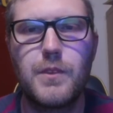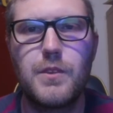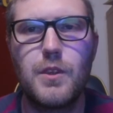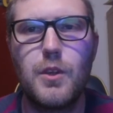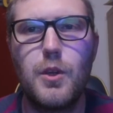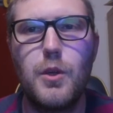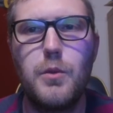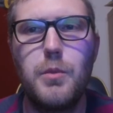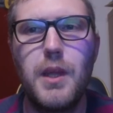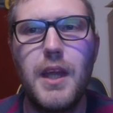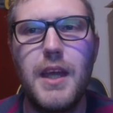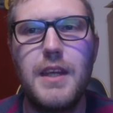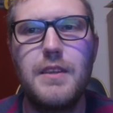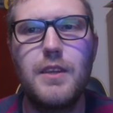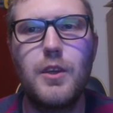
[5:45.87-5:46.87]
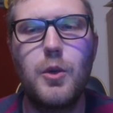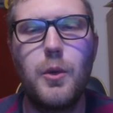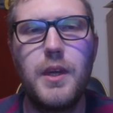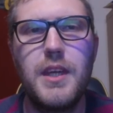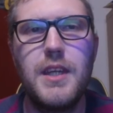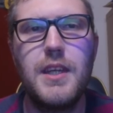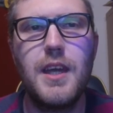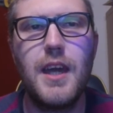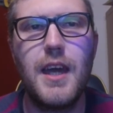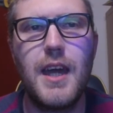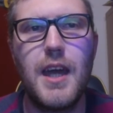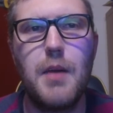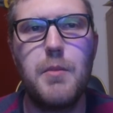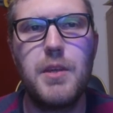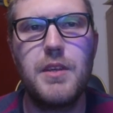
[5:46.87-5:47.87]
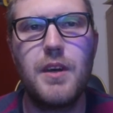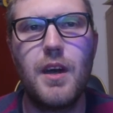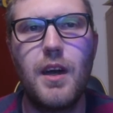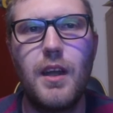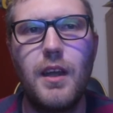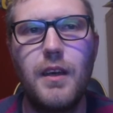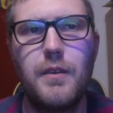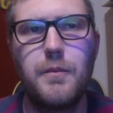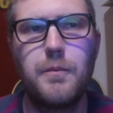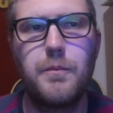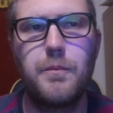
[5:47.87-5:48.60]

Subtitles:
So who played Queen Amidala?